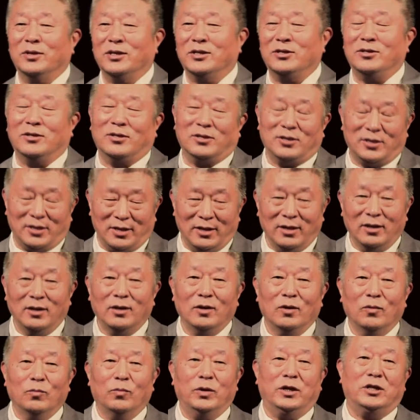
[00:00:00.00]
research
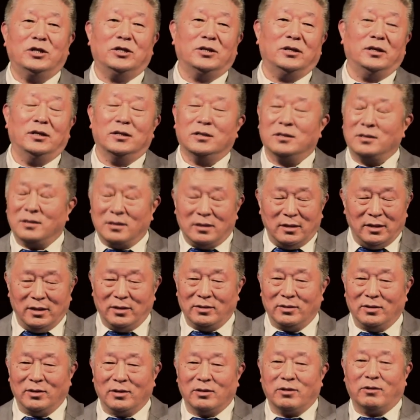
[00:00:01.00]
which is
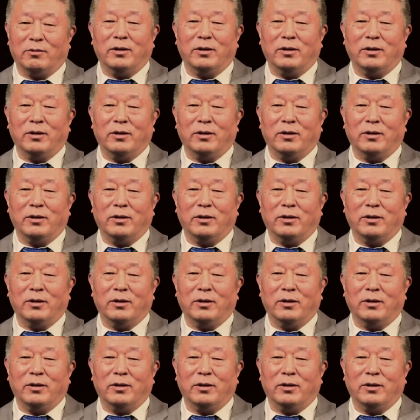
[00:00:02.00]
you know,